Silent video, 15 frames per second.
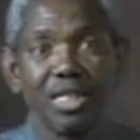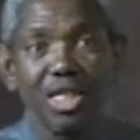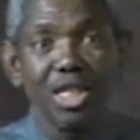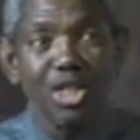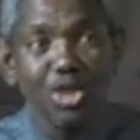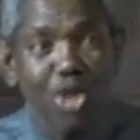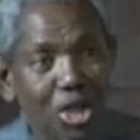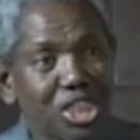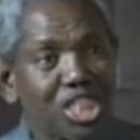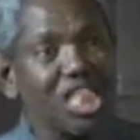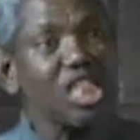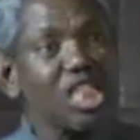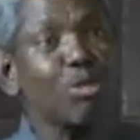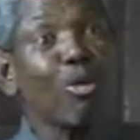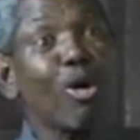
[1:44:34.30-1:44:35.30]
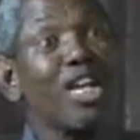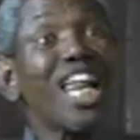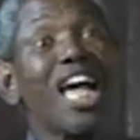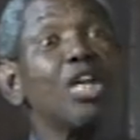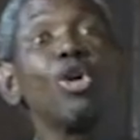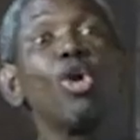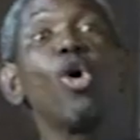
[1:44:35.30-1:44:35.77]
Does this brother
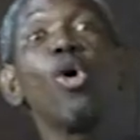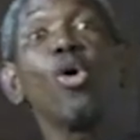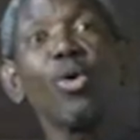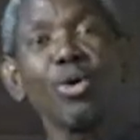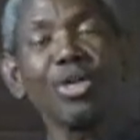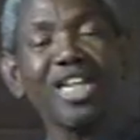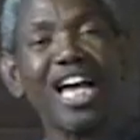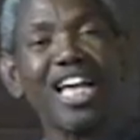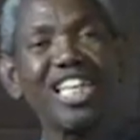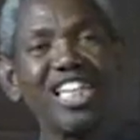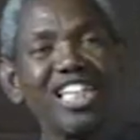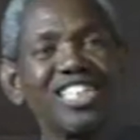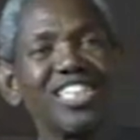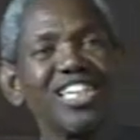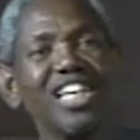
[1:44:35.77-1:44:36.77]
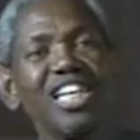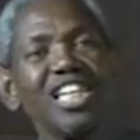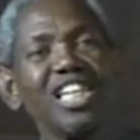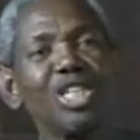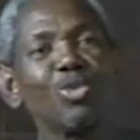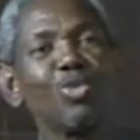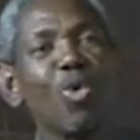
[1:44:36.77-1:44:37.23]
know that
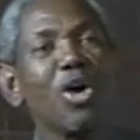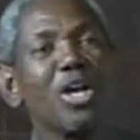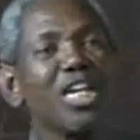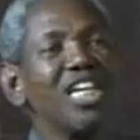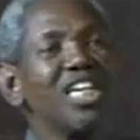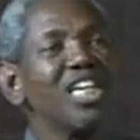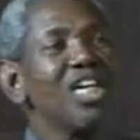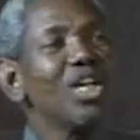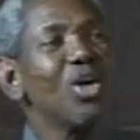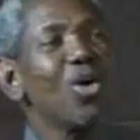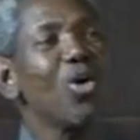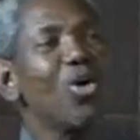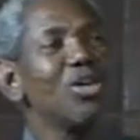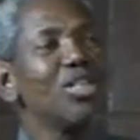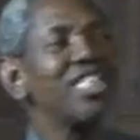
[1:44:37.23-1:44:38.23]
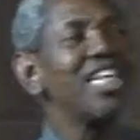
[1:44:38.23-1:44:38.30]
he's walking on the